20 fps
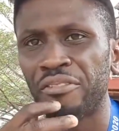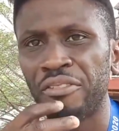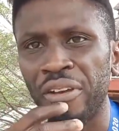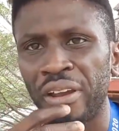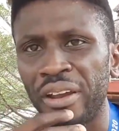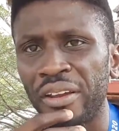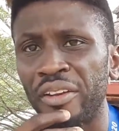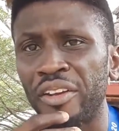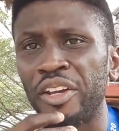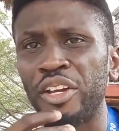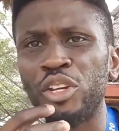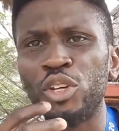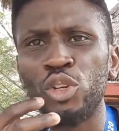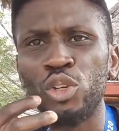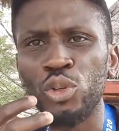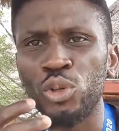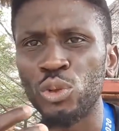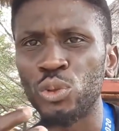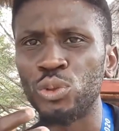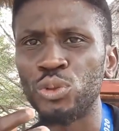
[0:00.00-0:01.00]
very
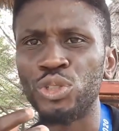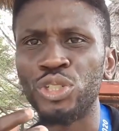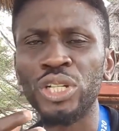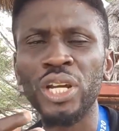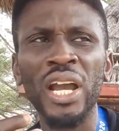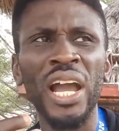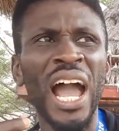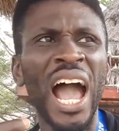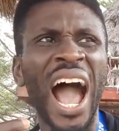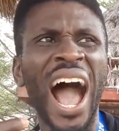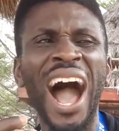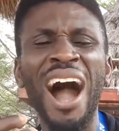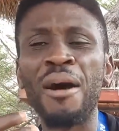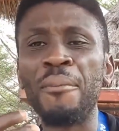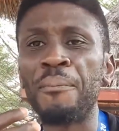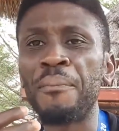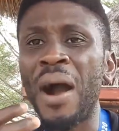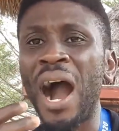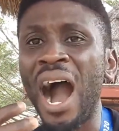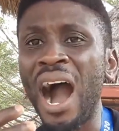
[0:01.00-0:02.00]
huge
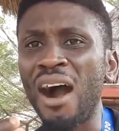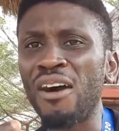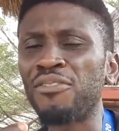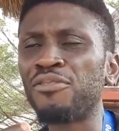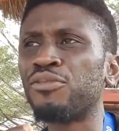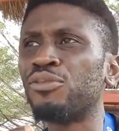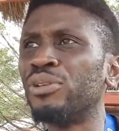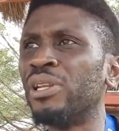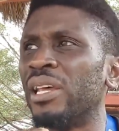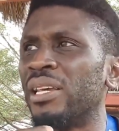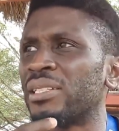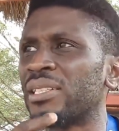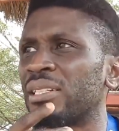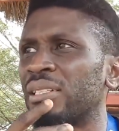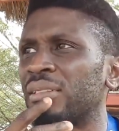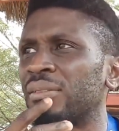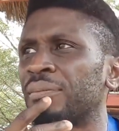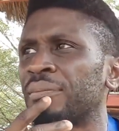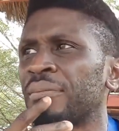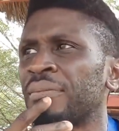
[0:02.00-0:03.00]
and powerful
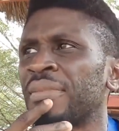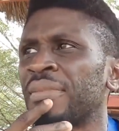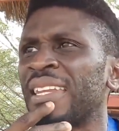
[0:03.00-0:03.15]
lesson